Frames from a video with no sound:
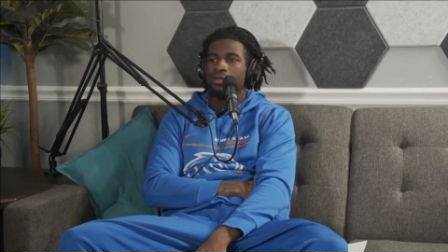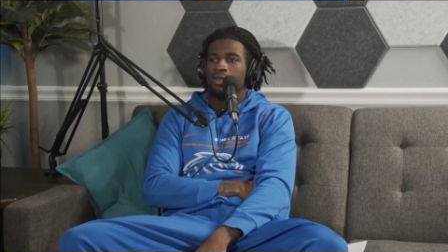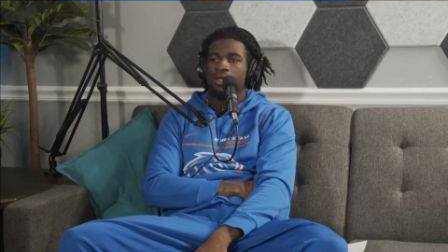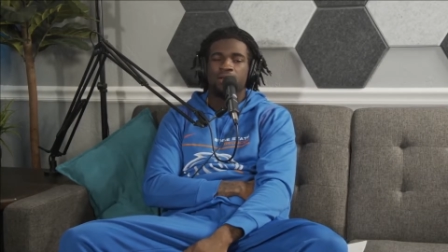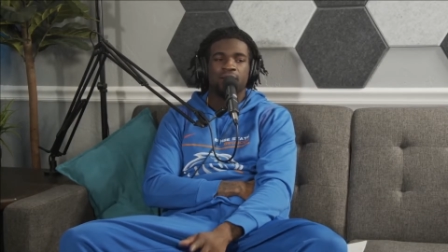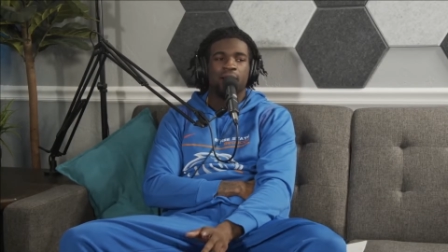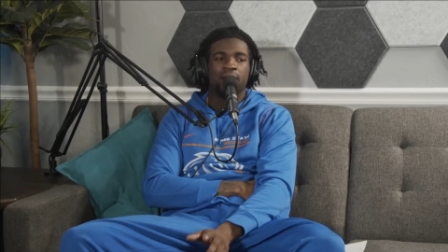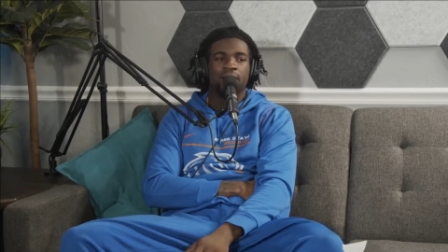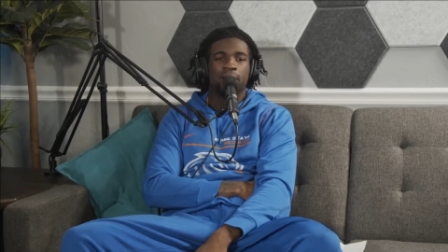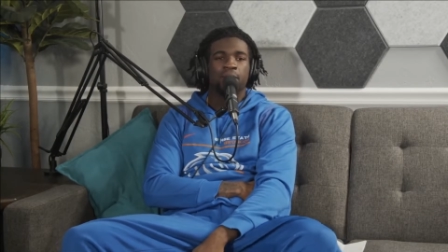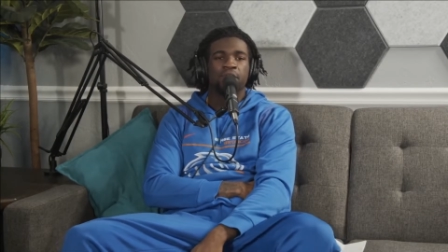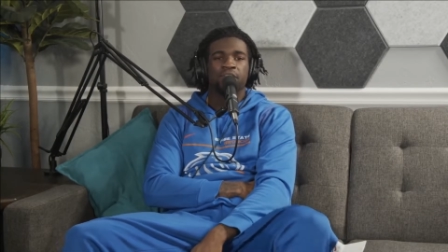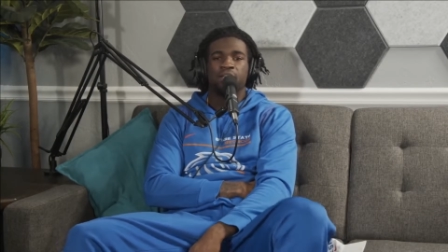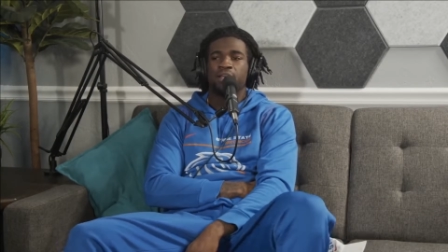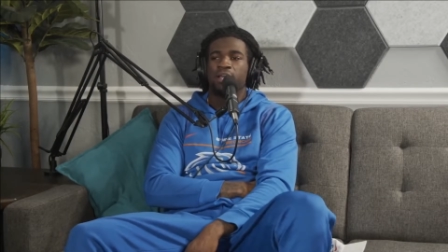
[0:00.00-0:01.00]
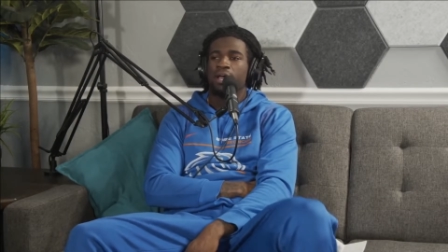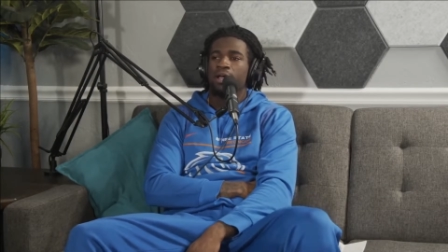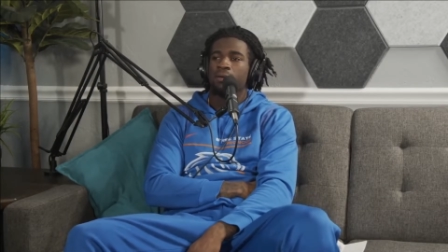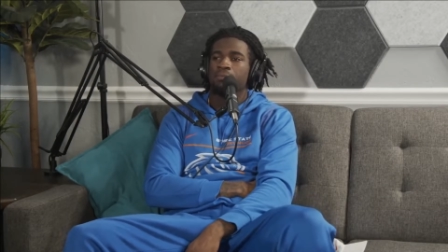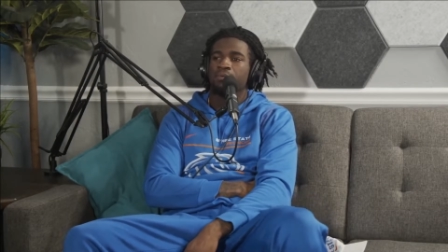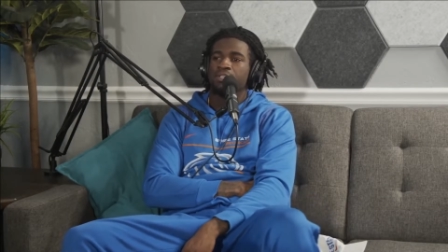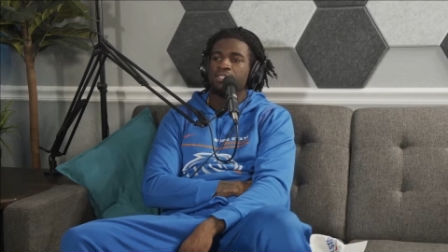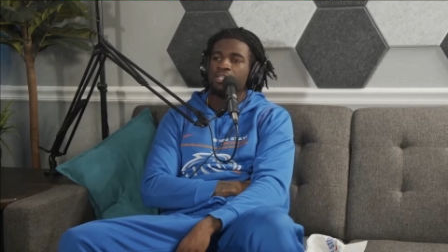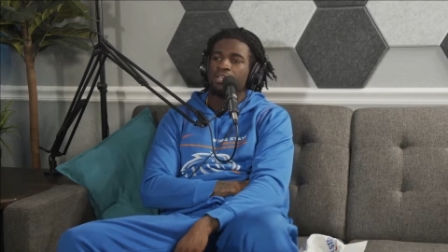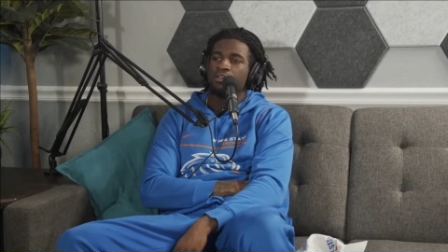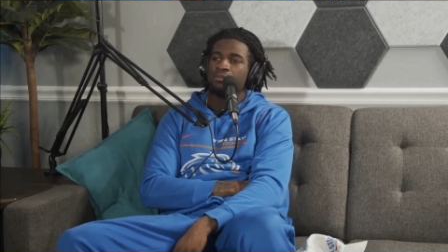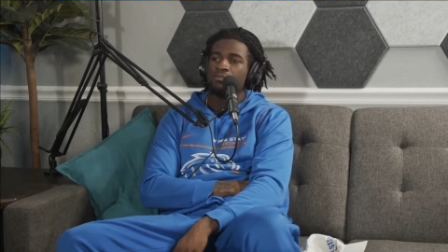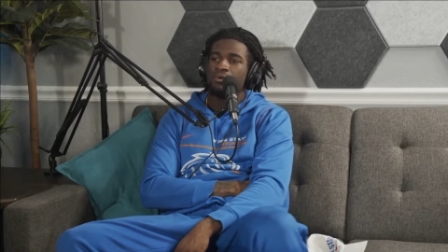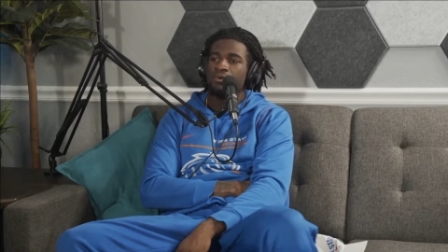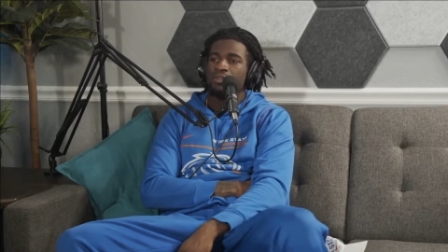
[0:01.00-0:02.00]
And I appreciate him
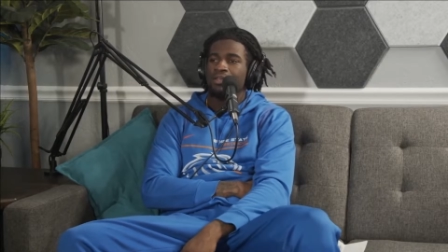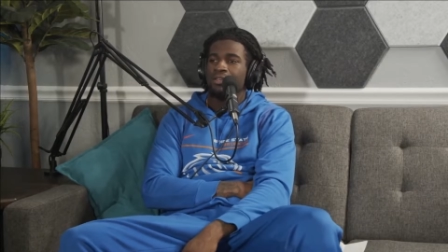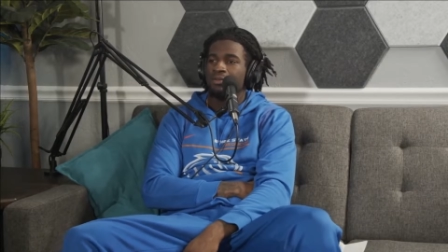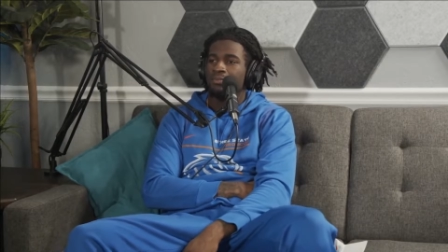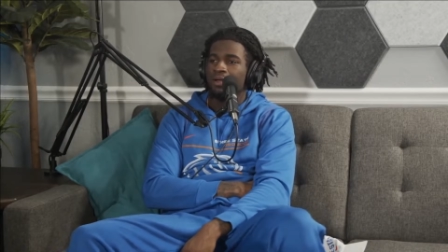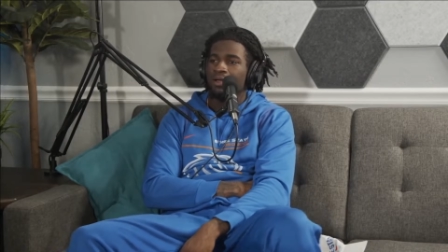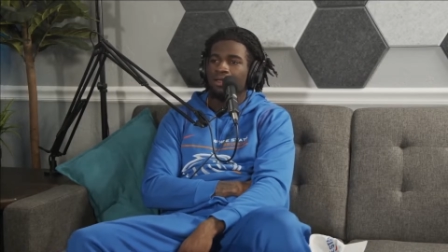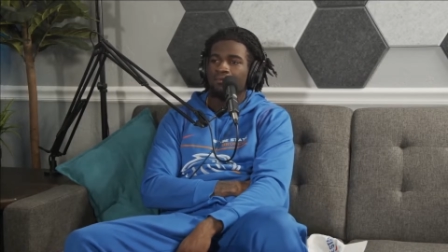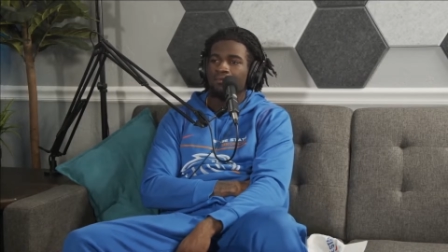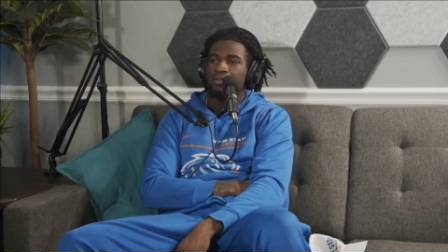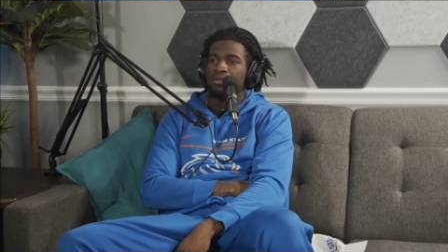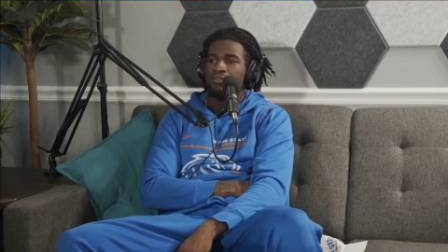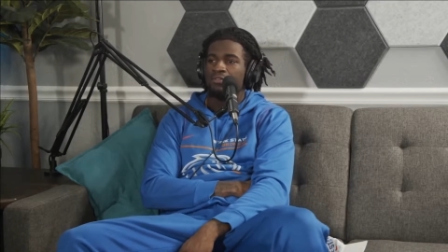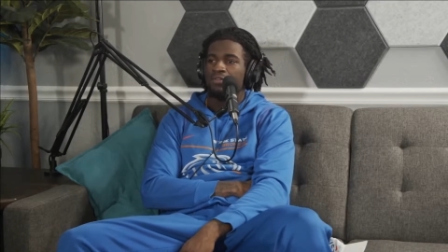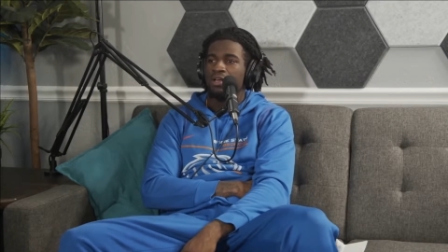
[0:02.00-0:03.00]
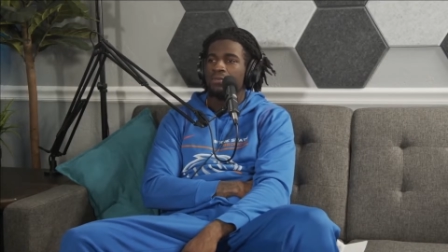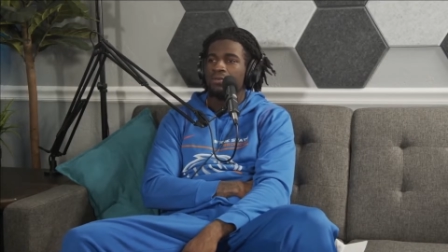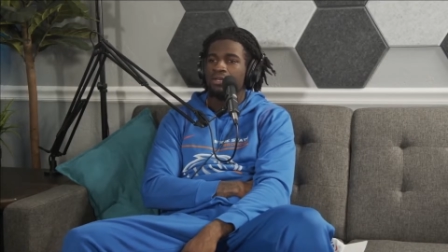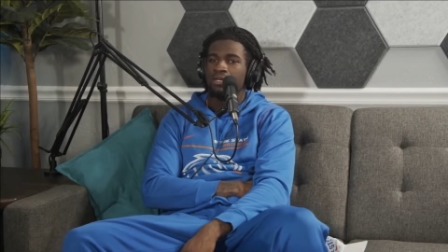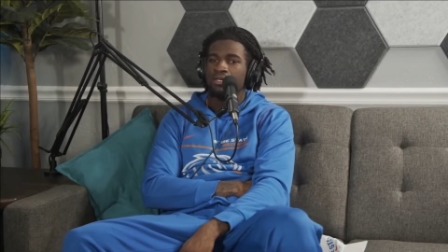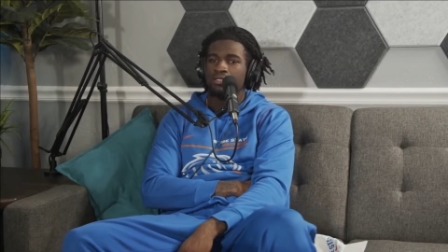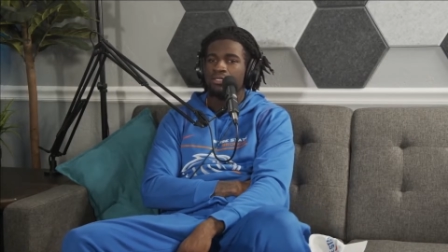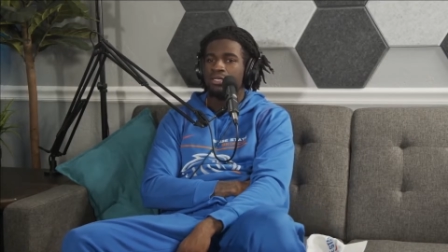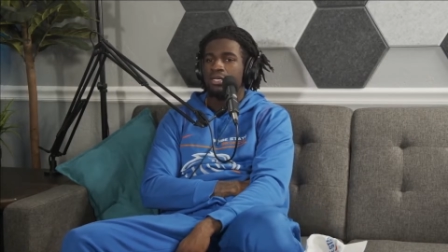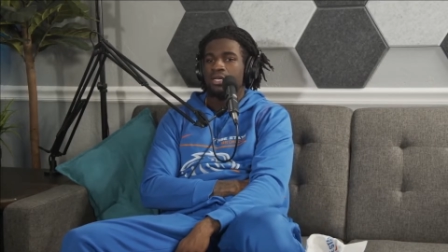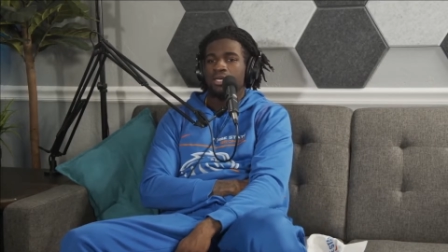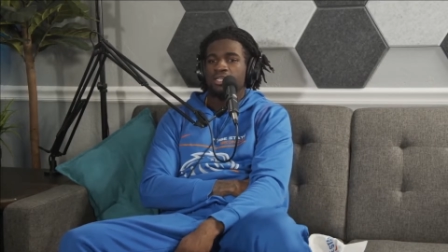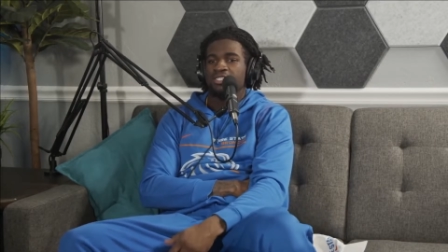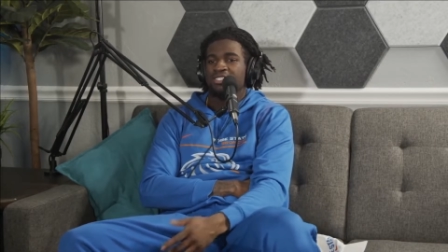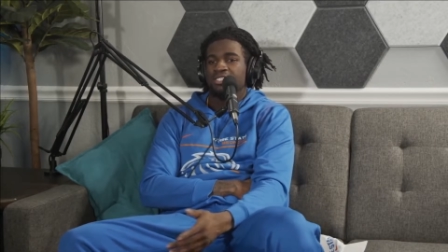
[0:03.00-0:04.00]
more than he probably ever know for that, because
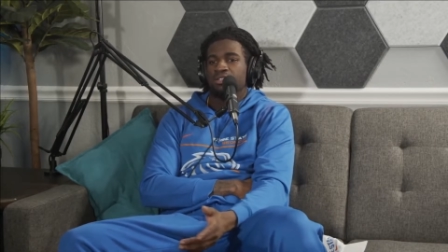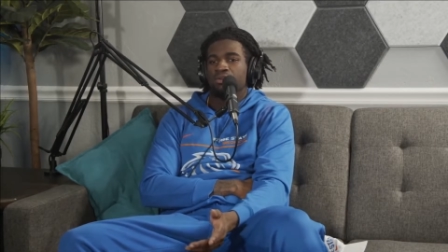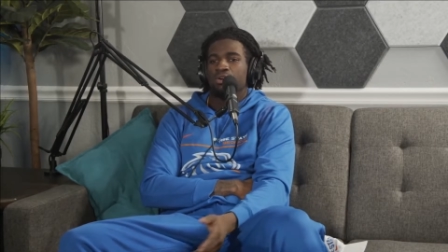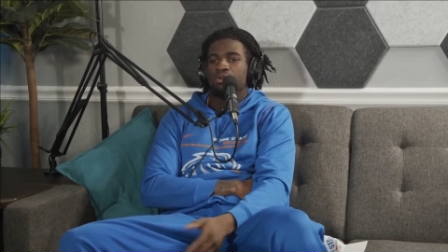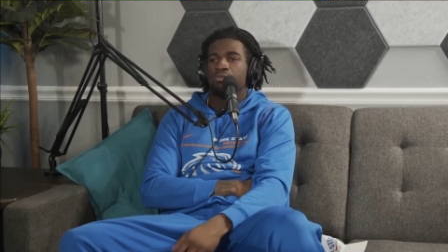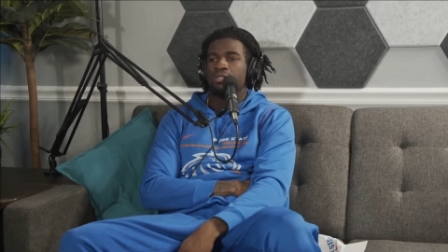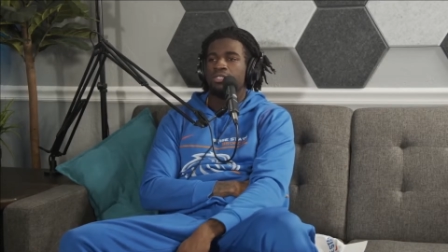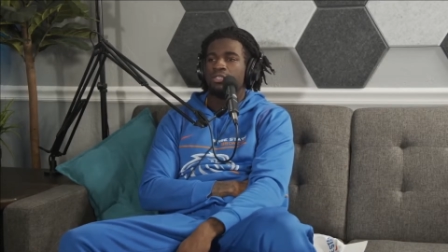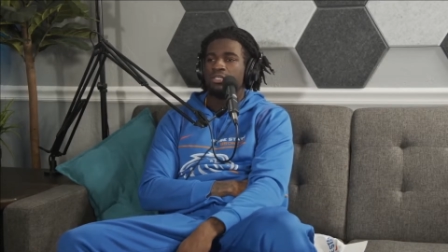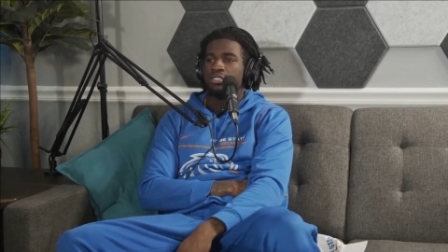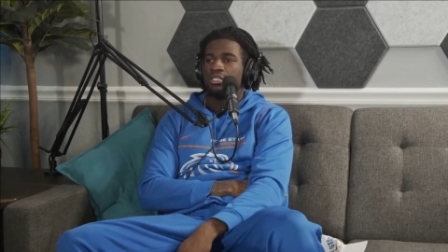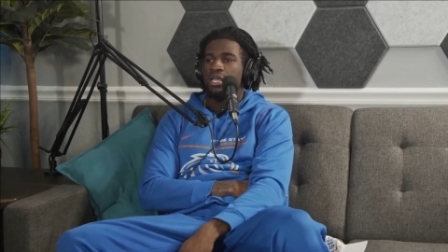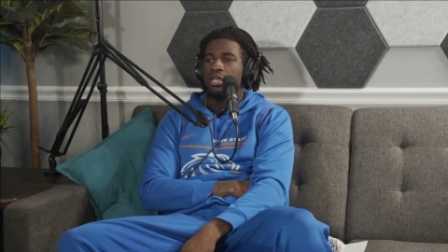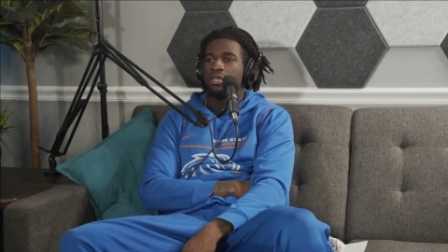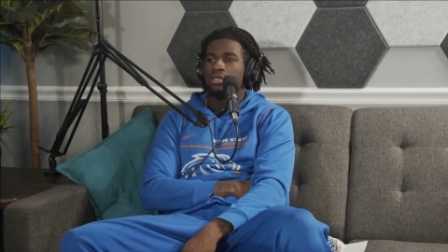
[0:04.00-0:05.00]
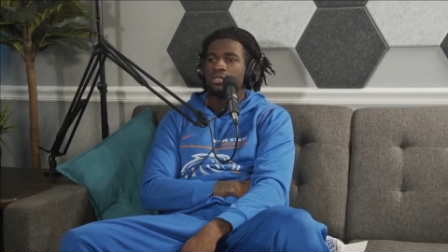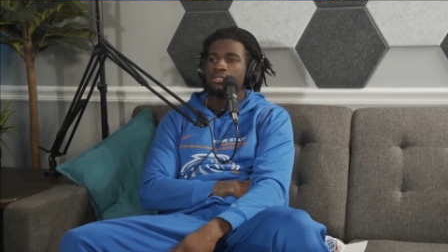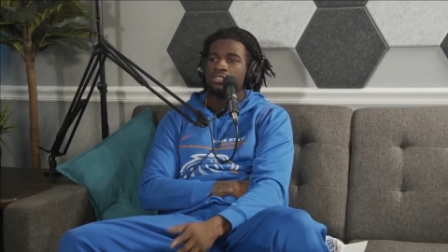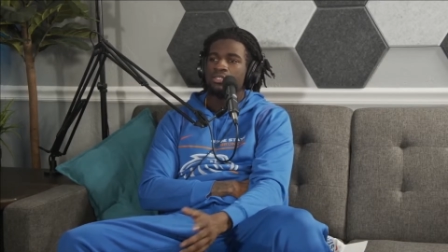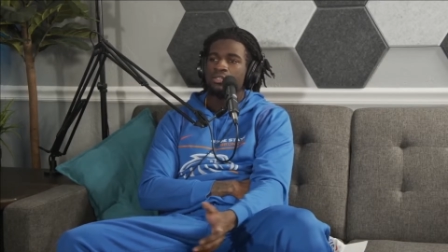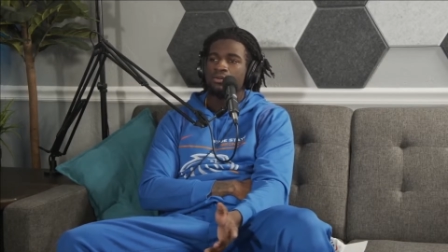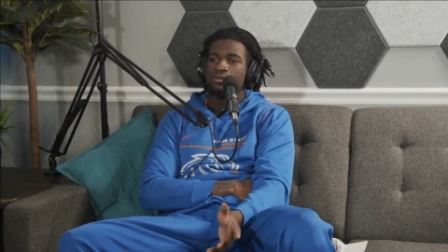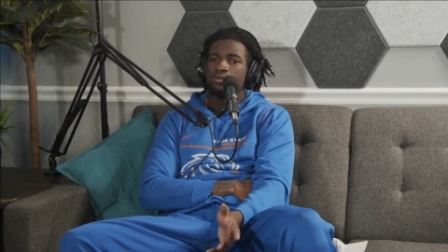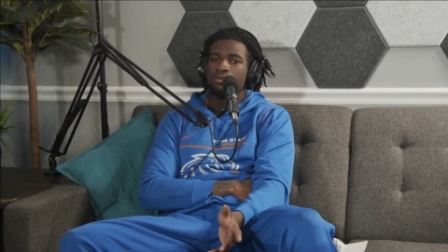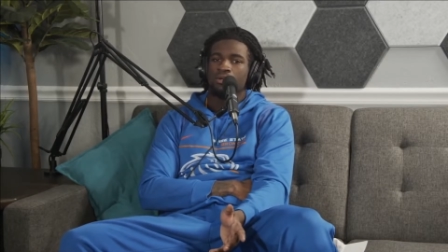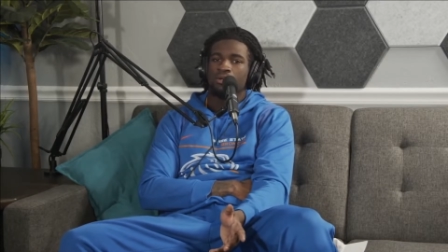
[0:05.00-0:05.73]
he's still on me to this day, and he's still